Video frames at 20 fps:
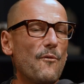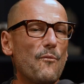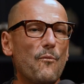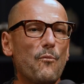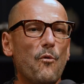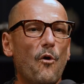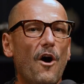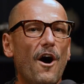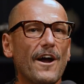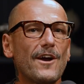
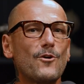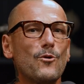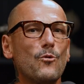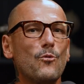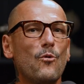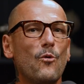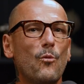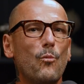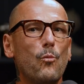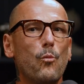what I
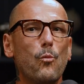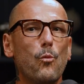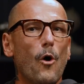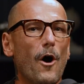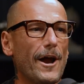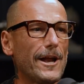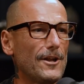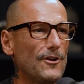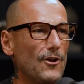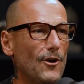call
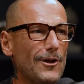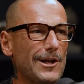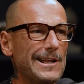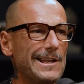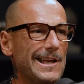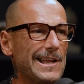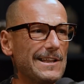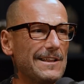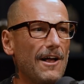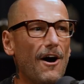white
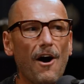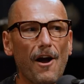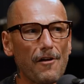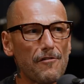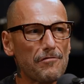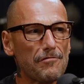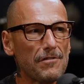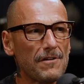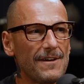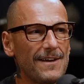knuckling
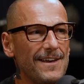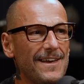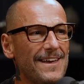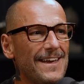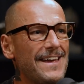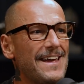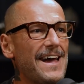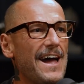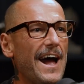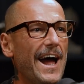life.
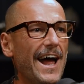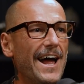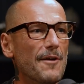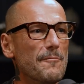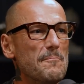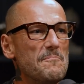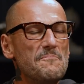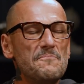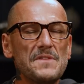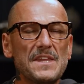
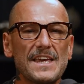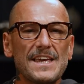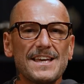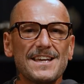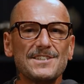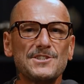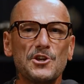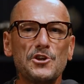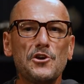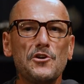
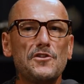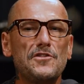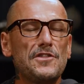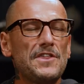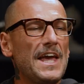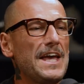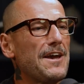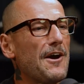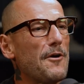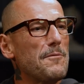So you'd
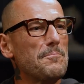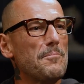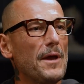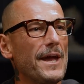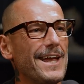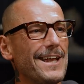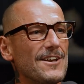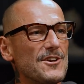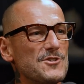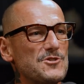think I'd
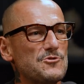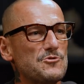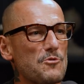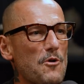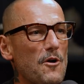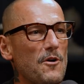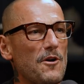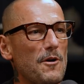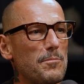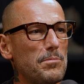be in a
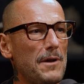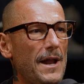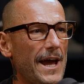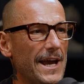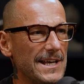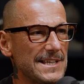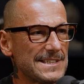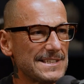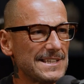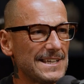stronger
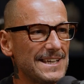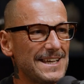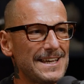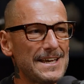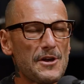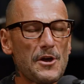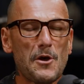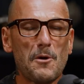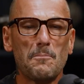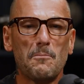place,
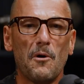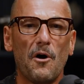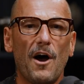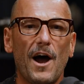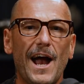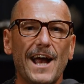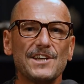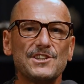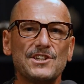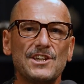but
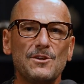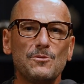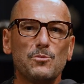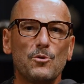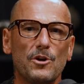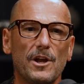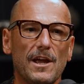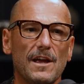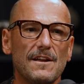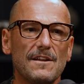actually
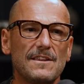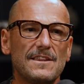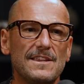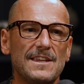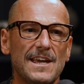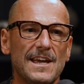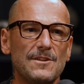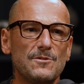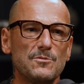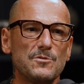what it
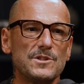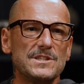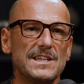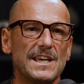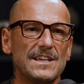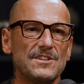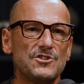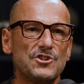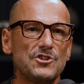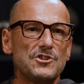did was
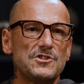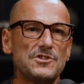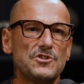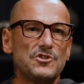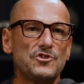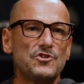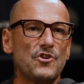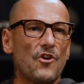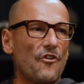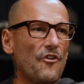it just
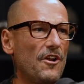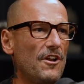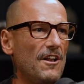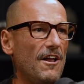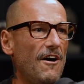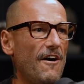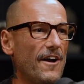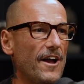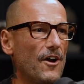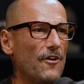shone a
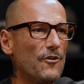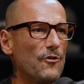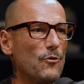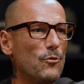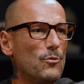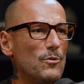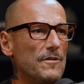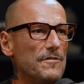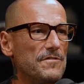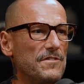light on
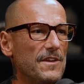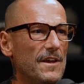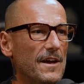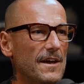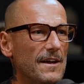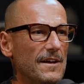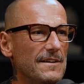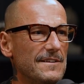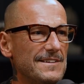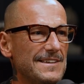all of
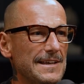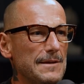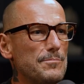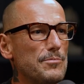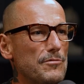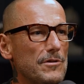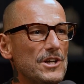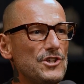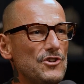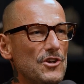the
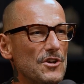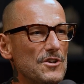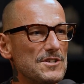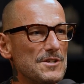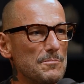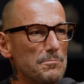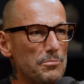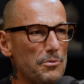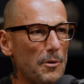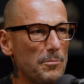deeper issues
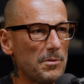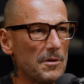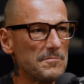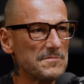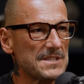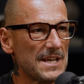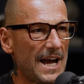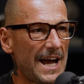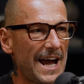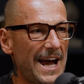and
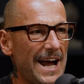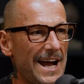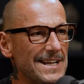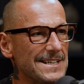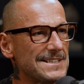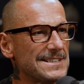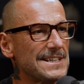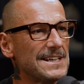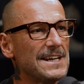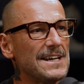problems that I
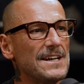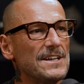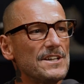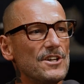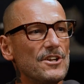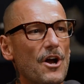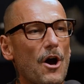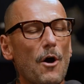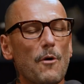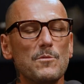had.
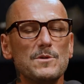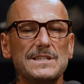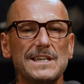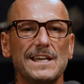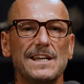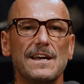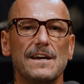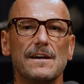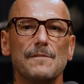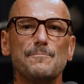You know, I was in